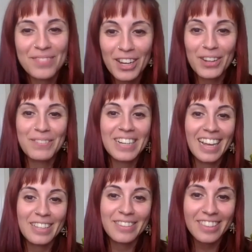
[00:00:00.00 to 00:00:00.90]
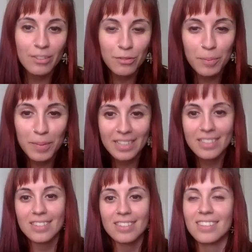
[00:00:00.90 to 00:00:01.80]
Global health for me
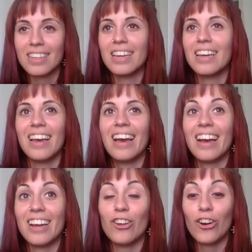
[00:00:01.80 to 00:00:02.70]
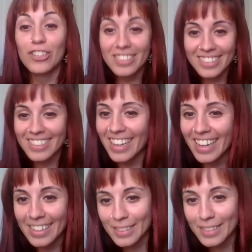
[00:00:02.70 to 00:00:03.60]
is a lot
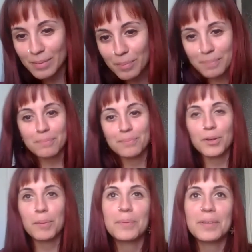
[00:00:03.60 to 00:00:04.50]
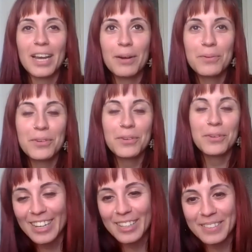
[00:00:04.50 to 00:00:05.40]
and probably
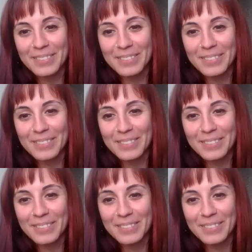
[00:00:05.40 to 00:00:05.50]
everything,